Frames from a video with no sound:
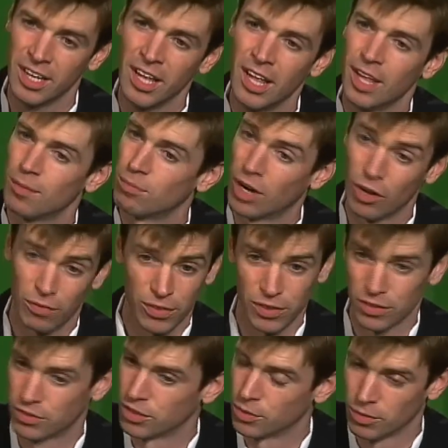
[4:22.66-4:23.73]
Mm-hmm.
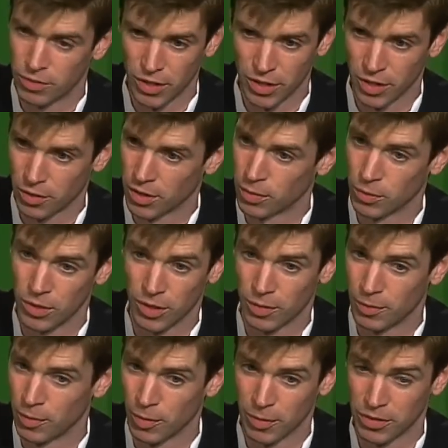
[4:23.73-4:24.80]
Brownfields, you know, we've done a great work.
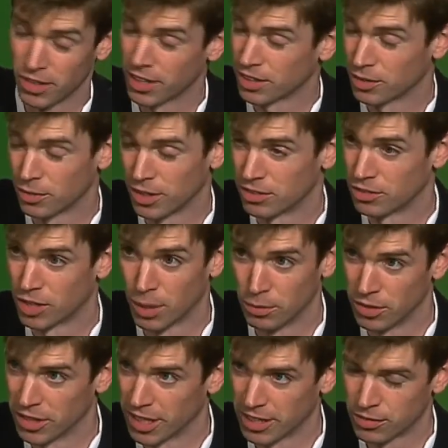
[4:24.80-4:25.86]
I mean, our recycling rate's
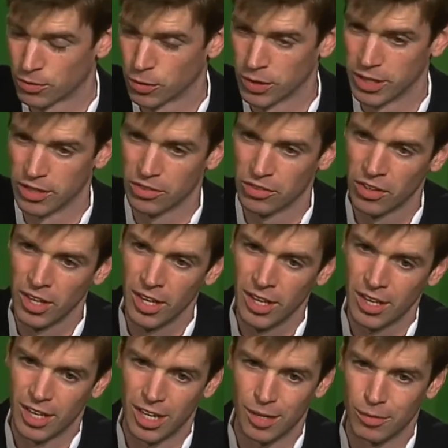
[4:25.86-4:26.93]
doubled in the last four years.
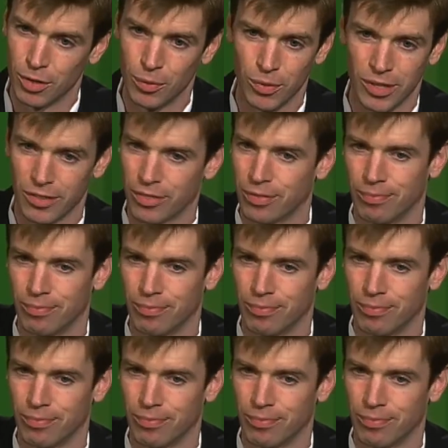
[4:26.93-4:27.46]
Um, you know, we're